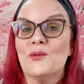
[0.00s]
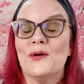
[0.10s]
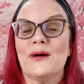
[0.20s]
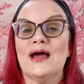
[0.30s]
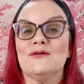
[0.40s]

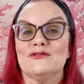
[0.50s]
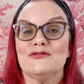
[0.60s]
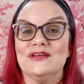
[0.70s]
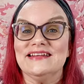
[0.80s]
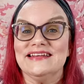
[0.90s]
where I
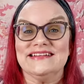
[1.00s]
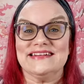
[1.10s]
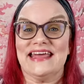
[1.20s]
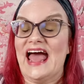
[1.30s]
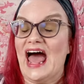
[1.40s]
reveal it
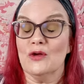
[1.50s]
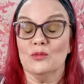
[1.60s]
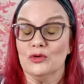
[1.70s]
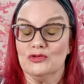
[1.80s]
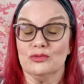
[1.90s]
to Cat,
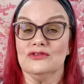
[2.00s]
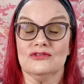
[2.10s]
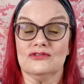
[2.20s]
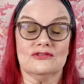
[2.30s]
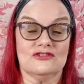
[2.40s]
which
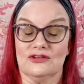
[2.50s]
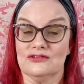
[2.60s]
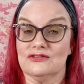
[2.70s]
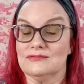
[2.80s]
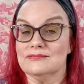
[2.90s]
was
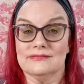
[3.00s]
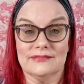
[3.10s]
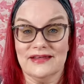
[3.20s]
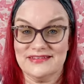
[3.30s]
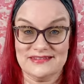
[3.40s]
just
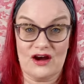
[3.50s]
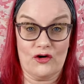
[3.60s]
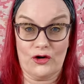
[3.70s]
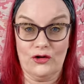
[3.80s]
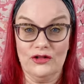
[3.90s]

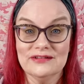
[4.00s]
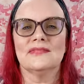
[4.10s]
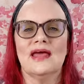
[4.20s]
hysterical.